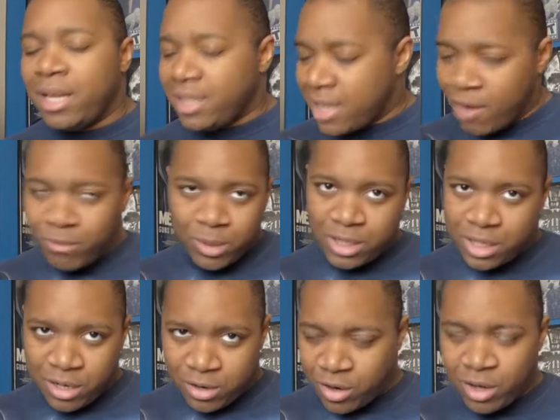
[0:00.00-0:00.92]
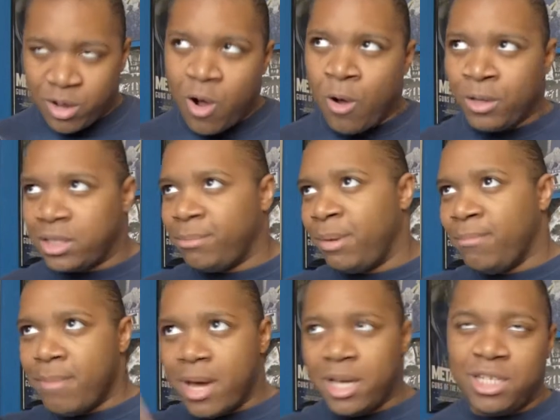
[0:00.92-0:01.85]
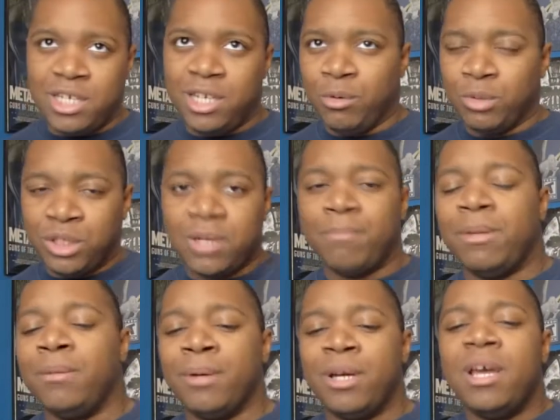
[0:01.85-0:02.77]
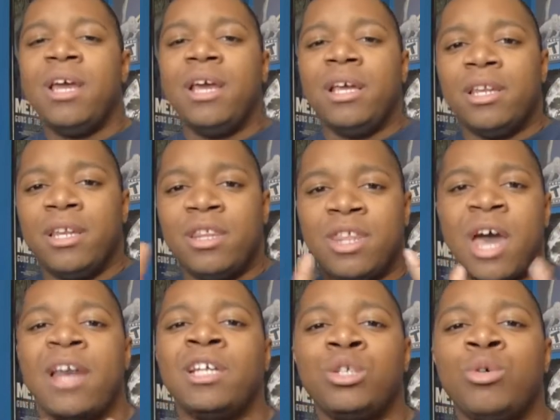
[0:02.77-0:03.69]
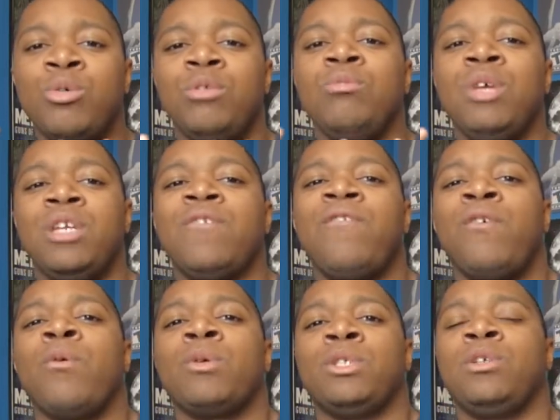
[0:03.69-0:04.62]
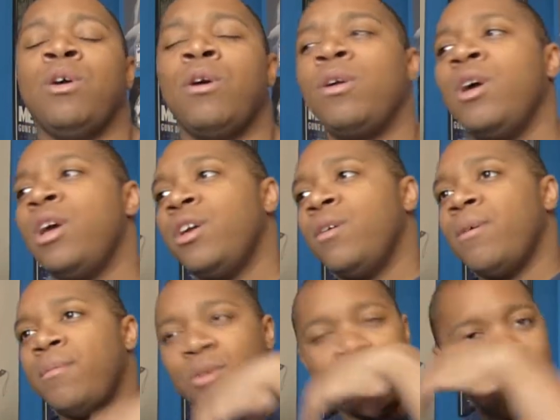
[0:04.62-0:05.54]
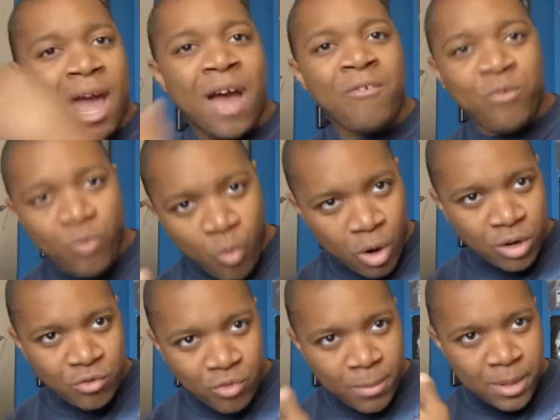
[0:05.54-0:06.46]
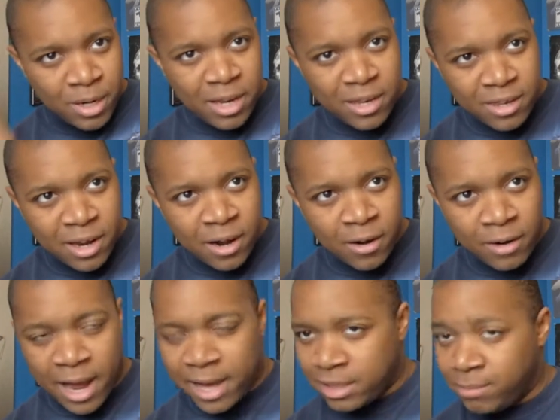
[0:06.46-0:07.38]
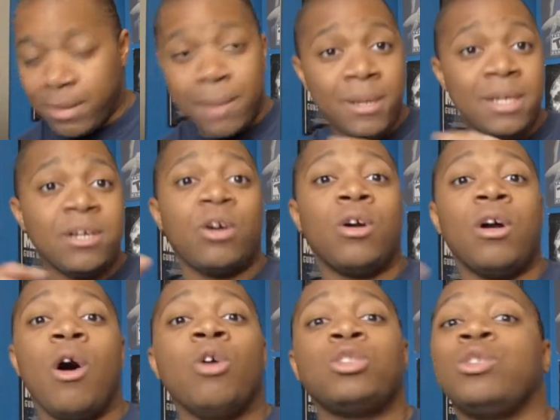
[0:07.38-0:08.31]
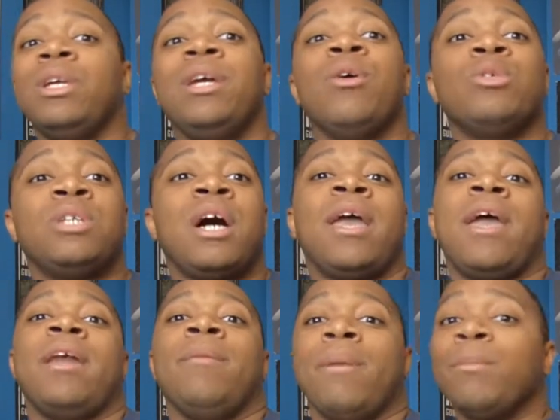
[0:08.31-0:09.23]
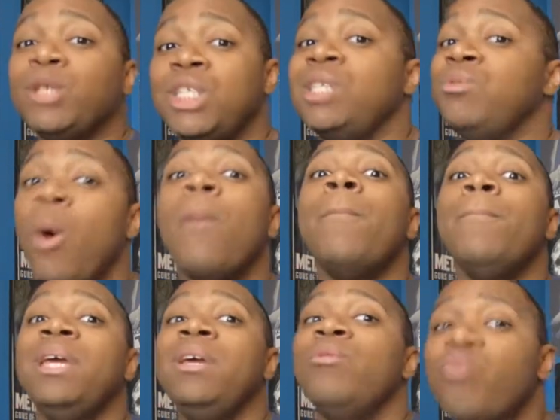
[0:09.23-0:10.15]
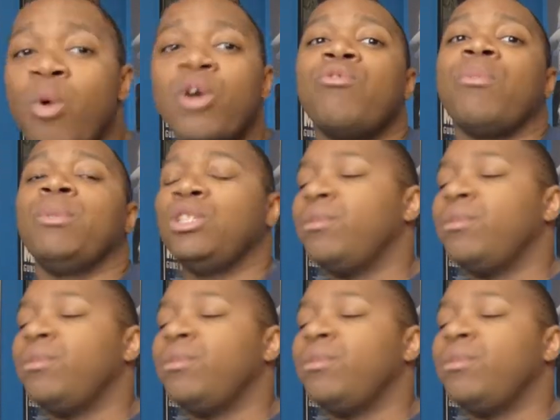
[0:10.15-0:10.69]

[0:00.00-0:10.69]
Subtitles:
That's not what they're going to call it. It's going to be Man of Steel something. But that is who you need to focus on. You could have Wonder Woman in there as maybe her alter ego, Diana. Maybe she won't be Wonder Woman.